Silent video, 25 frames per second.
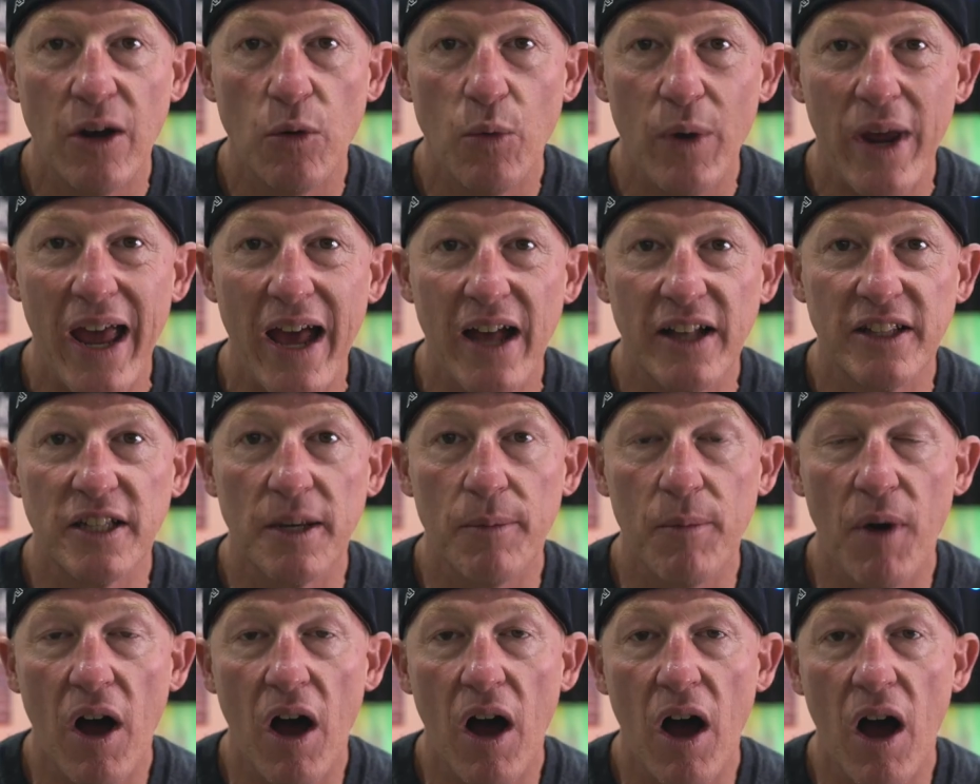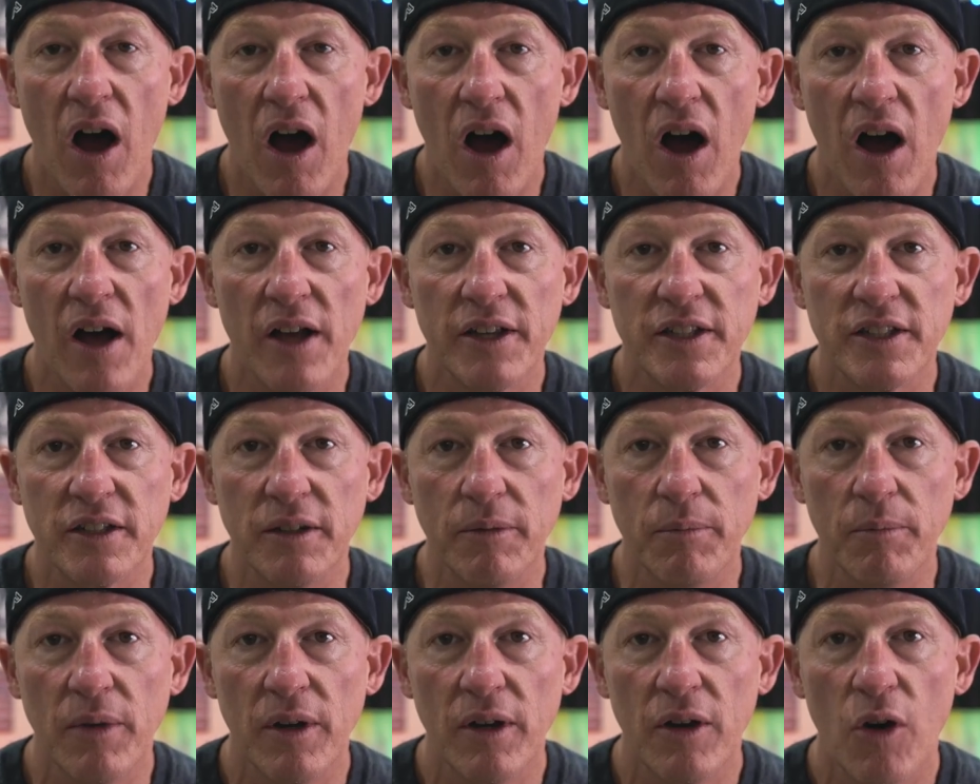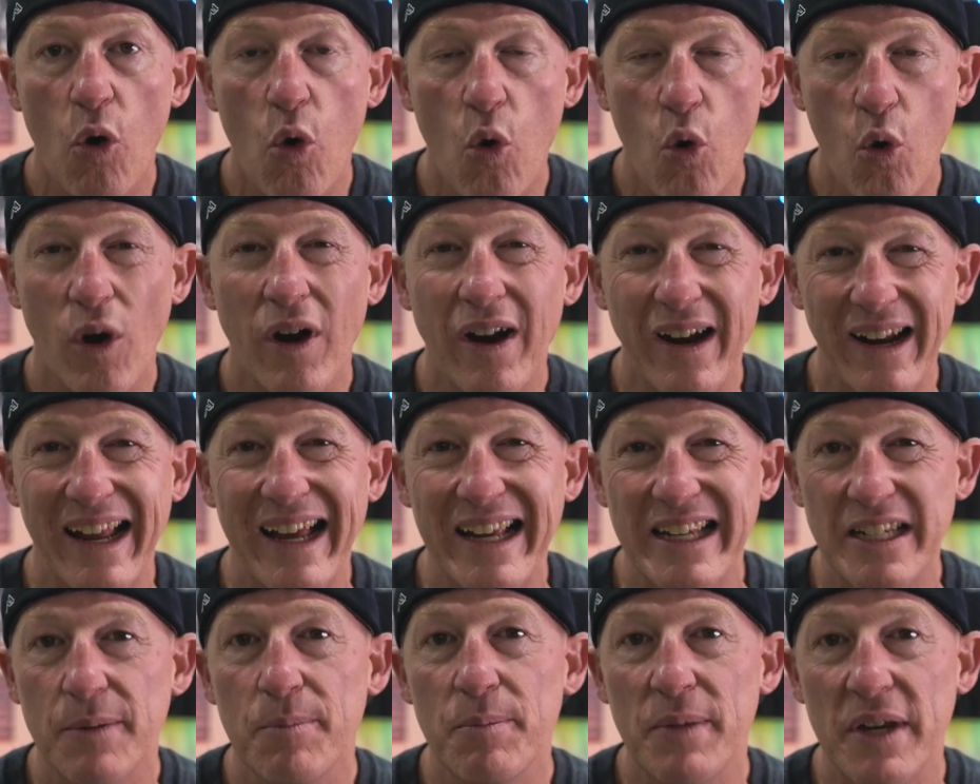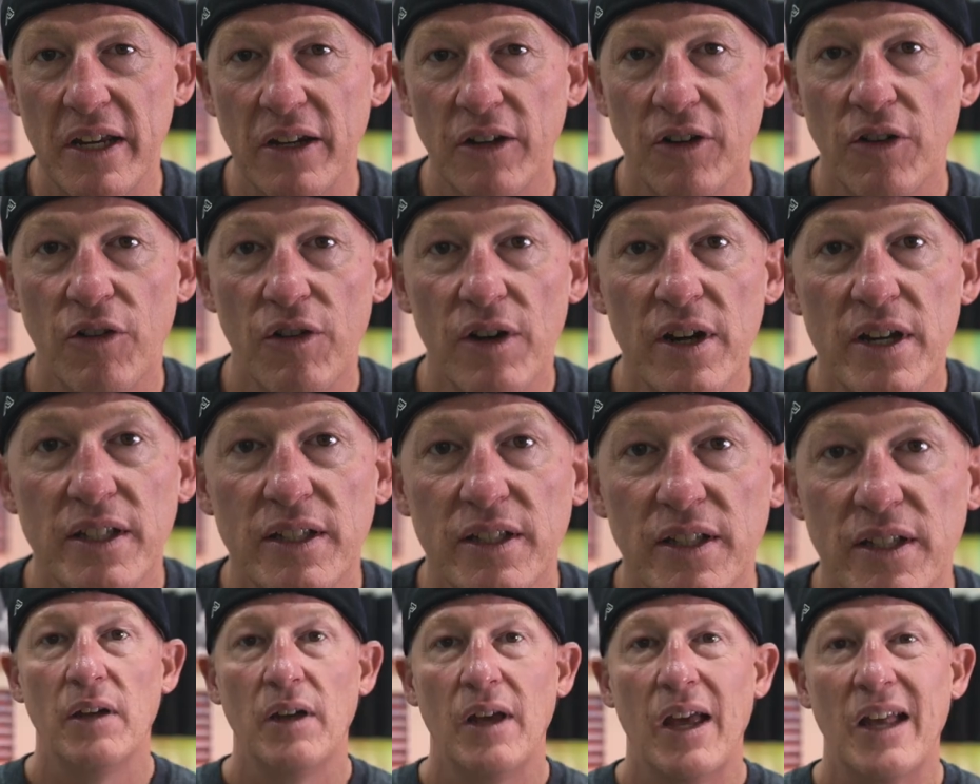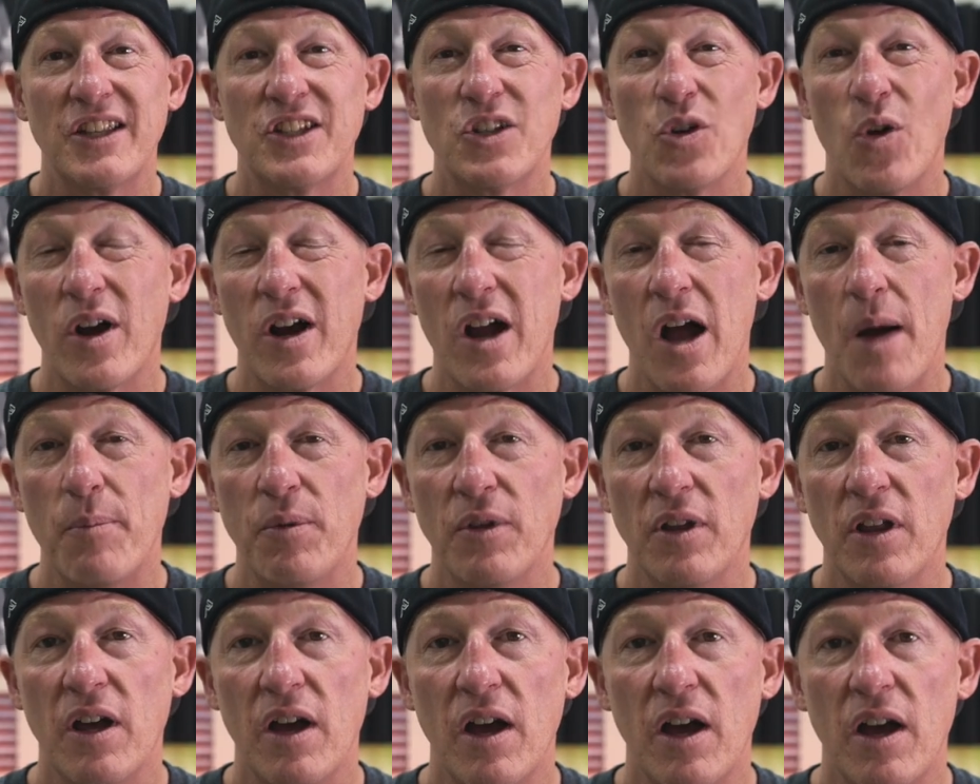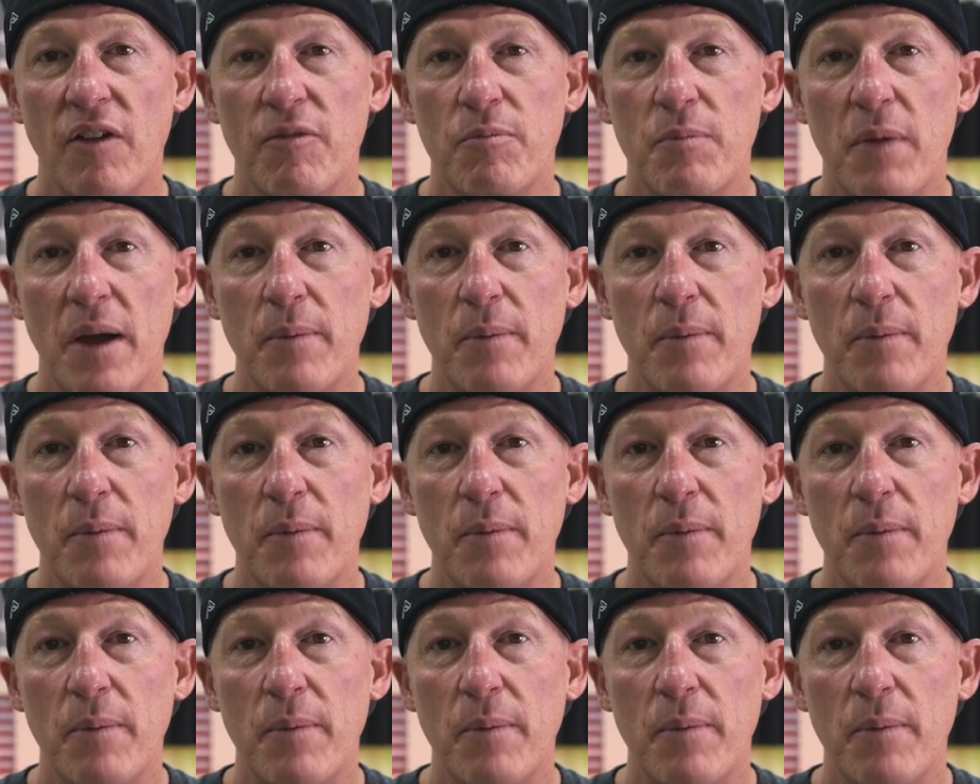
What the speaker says: we had some awesome organized meet and greets. And so a couple of my